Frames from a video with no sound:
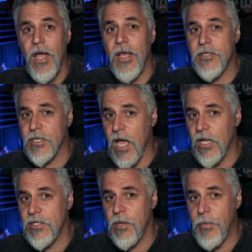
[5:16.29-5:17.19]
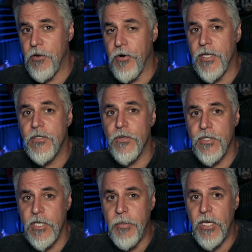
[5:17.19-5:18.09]
It's constant bitrate, so
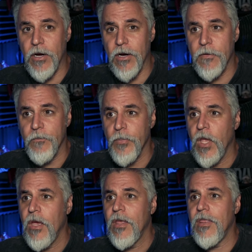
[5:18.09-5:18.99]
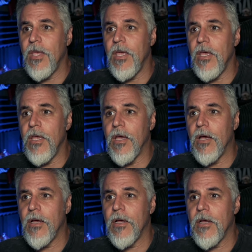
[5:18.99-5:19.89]
CBR. The
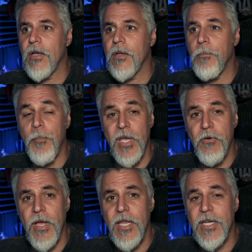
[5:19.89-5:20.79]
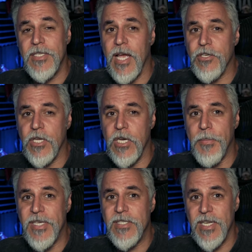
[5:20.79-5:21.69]
bitrate is actually going to
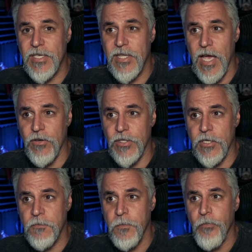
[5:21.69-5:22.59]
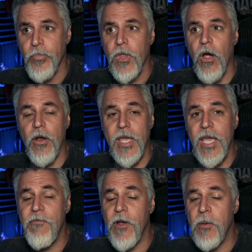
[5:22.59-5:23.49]
be 6,000. Our
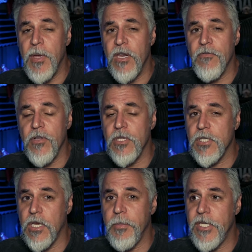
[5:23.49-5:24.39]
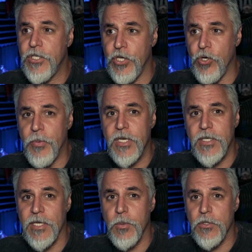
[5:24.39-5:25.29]
keyframe interval is going to be 2 because
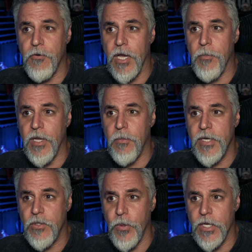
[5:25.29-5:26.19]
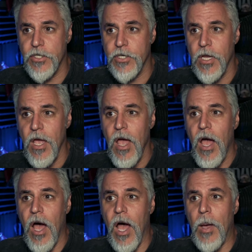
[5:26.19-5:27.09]
that's what's recommended by Twitch.
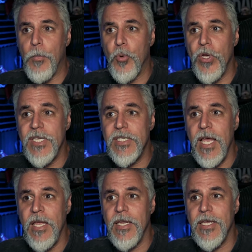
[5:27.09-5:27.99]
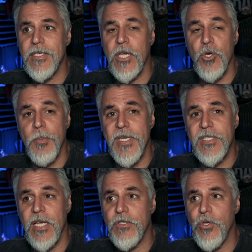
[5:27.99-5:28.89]
Preset is going to be
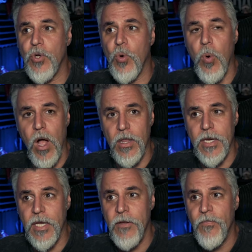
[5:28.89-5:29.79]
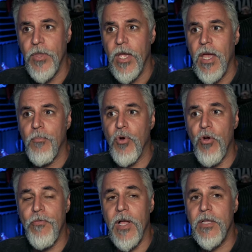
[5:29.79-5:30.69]
set to quality.
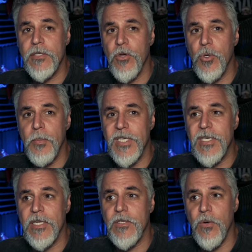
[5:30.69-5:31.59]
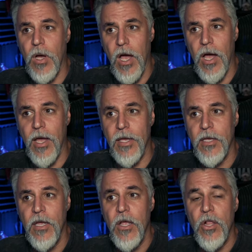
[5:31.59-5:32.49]
Profile is going to be set to high.
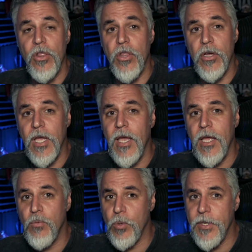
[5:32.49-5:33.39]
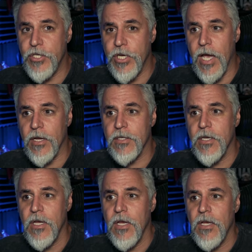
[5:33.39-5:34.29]
Look ahead will be checked.
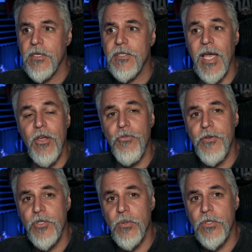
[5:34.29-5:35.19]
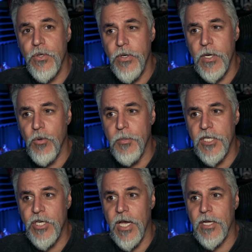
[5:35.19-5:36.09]
Psychovisual tuning will be
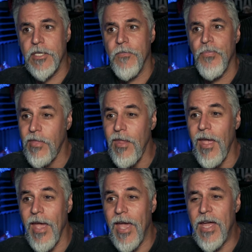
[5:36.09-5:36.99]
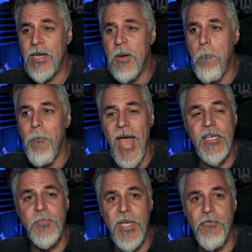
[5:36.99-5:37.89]
checked. And
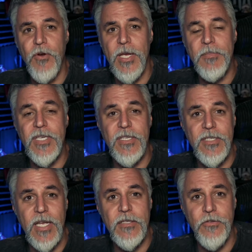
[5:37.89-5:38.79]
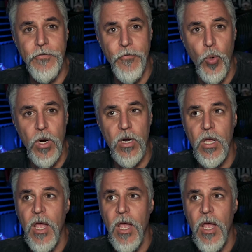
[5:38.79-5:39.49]
max B-frames is set to 4.